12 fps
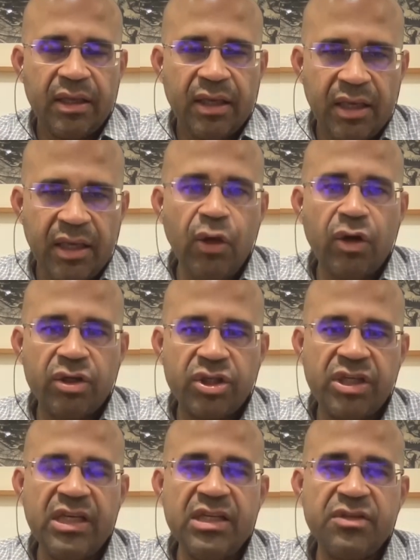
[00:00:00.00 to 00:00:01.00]
he or
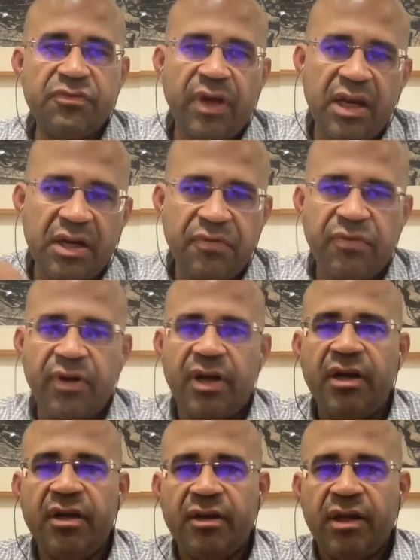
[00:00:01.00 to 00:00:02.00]
she is very
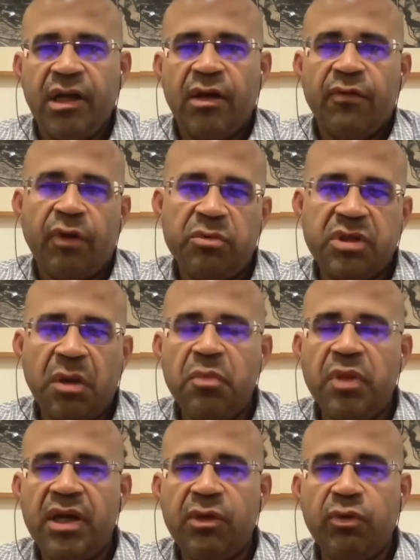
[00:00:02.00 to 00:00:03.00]
different from
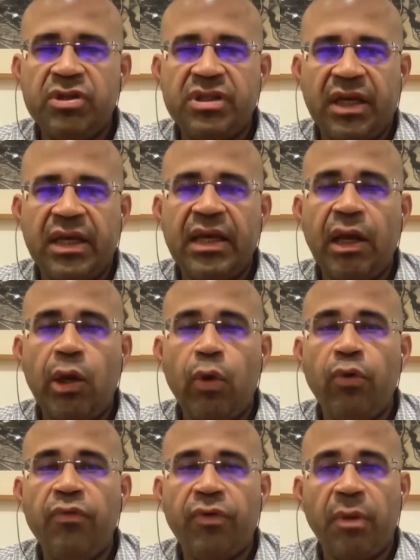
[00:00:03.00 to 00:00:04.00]
somebody who is taking a
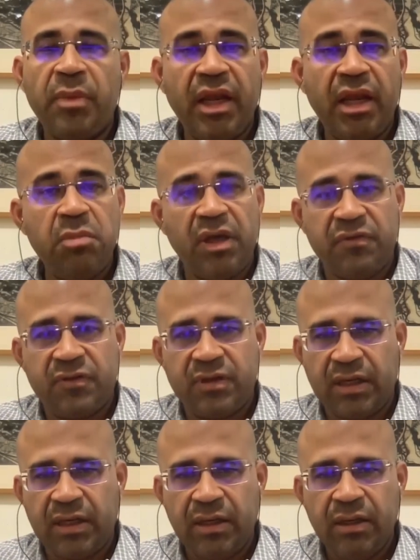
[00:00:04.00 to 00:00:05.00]
loan from an
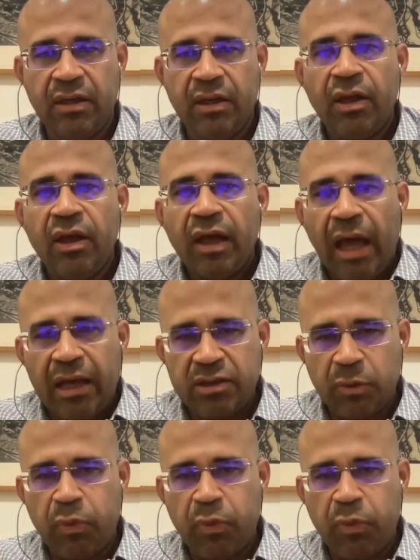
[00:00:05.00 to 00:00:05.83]
NBFC, as